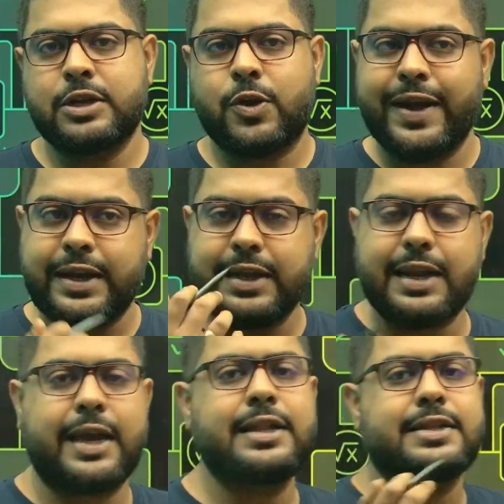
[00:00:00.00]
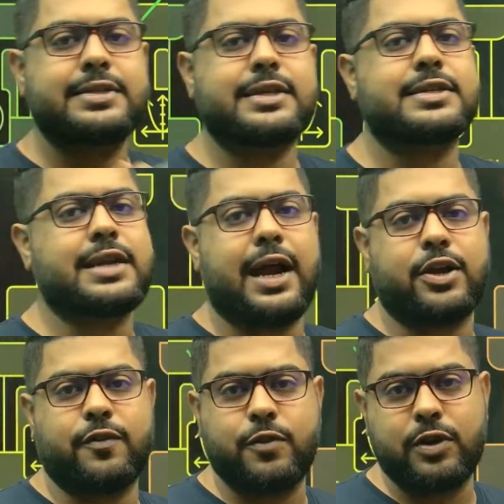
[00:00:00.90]
29th is the start
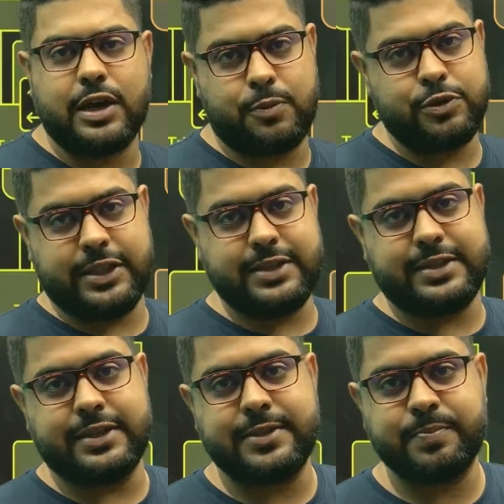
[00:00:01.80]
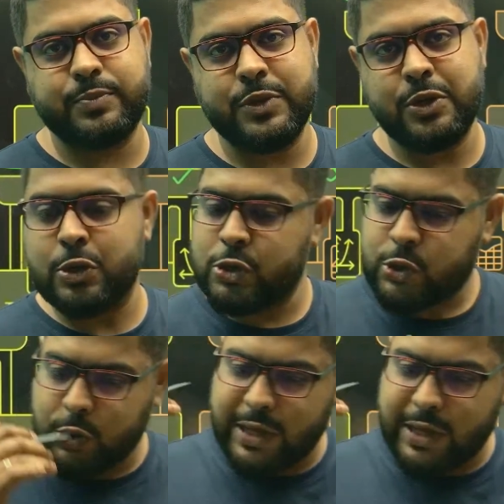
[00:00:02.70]
of Durga Puja this year. So they